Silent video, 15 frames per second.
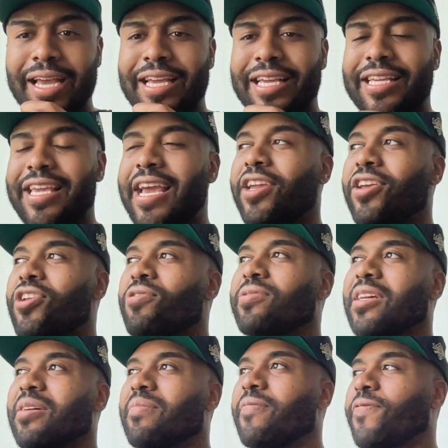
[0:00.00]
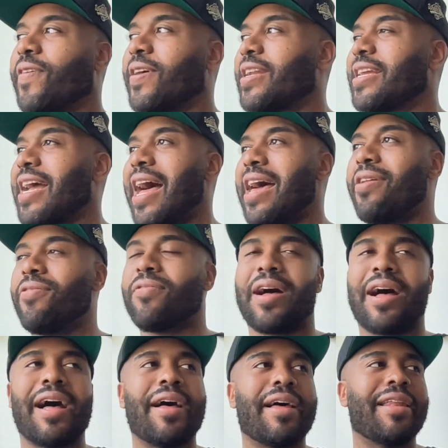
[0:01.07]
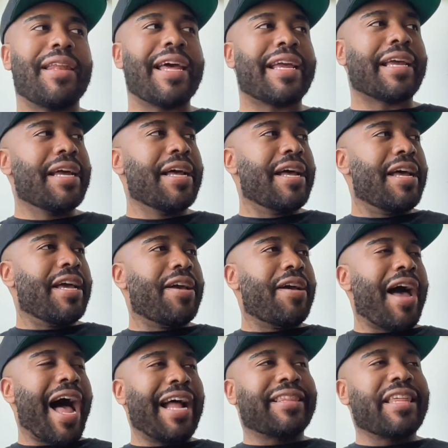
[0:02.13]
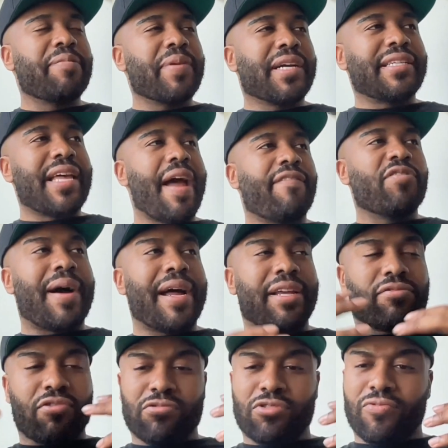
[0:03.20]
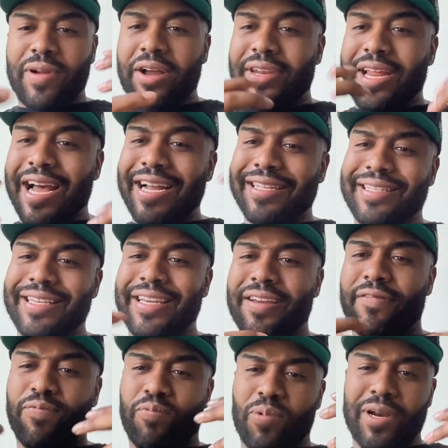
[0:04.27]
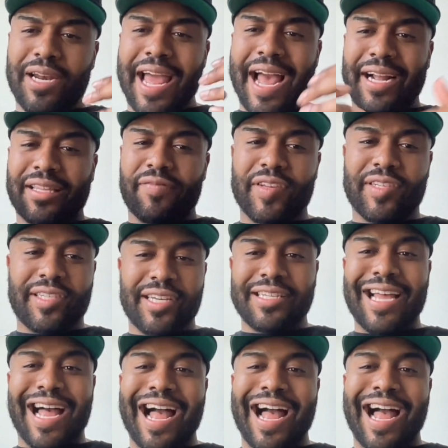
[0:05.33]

Yeah, you know something funny? Like. I think because everybody throws around the idea of what an activist is.